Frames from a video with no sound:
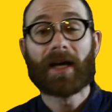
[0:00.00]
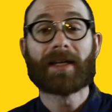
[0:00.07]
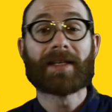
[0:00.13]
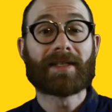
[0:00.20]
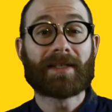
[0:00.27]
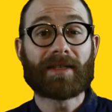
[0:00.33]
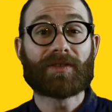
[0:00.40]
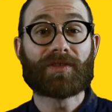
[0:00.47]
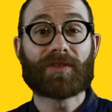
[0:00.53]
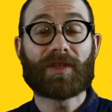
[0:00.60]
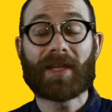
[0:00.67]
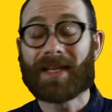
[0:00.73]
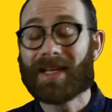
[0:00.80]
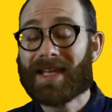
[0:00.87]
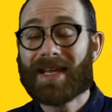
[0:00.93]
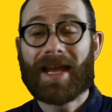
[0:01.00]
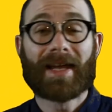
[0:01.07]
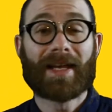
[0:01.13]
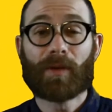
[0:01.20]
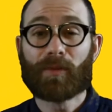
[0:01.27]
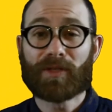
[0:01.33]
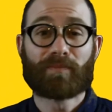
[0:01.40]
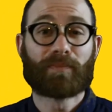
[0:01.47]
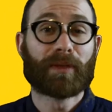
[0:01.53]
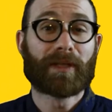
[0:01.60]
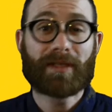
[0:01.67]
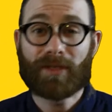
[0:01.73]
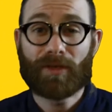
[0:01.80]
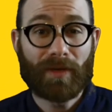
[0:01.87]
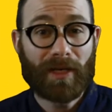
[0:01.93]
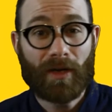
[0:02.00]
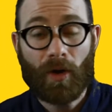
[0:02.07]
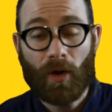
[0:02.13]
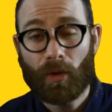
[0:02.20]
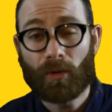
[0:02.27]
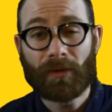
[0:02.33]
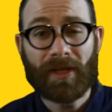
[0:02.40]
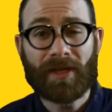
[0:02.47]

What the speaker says: in DC, and it was blistering cold.